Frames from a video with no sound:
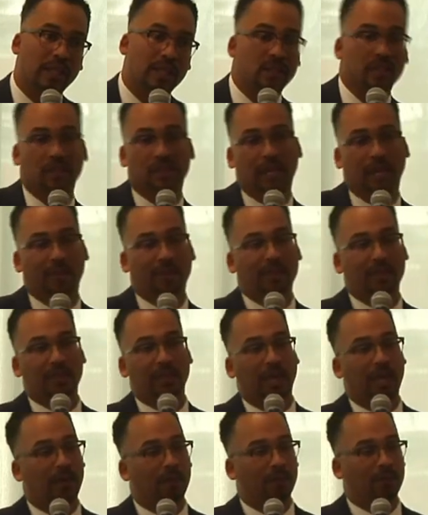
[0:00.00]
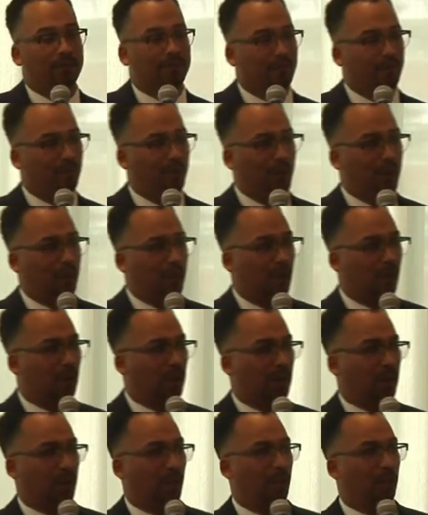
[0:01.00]
That's it. Tom Brokaw
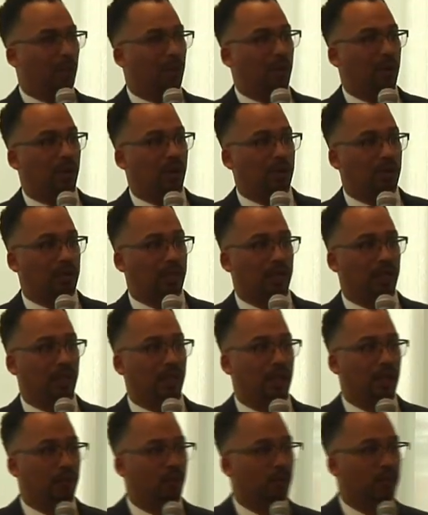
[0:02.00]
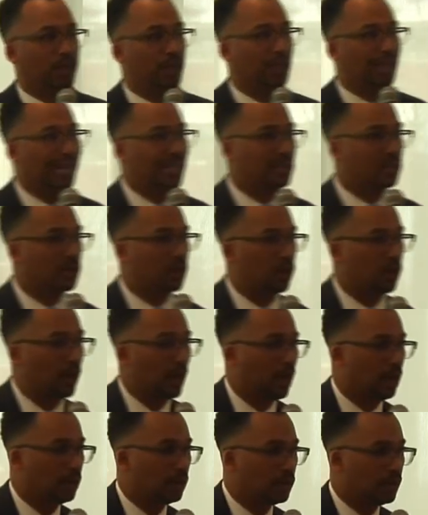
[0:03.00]
wrote a book called When the Lights Go
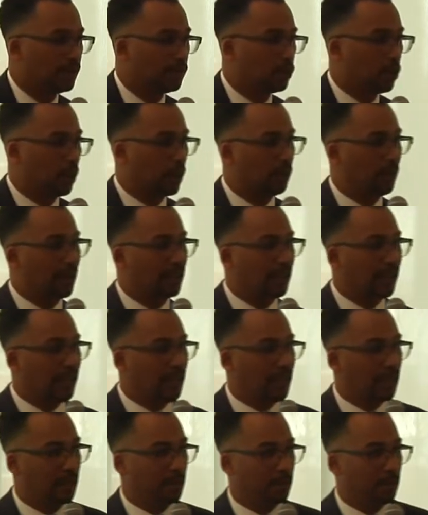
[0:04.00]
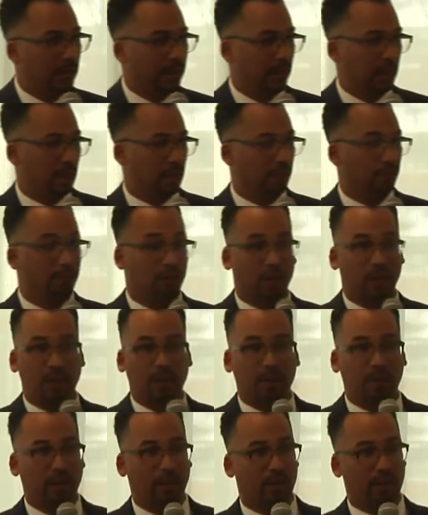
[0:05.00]
Out, talking about the EMP. Very
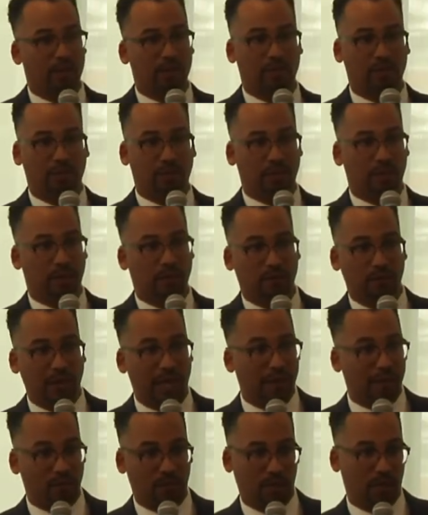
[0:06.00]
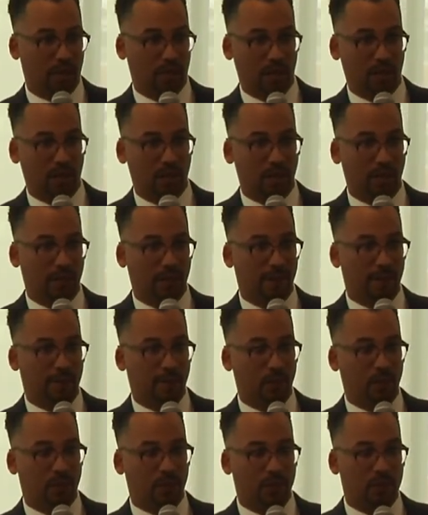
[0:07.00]
imperative book if you haven't read
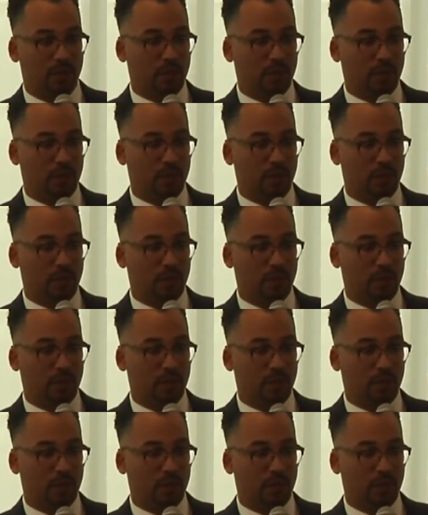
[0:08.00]
it.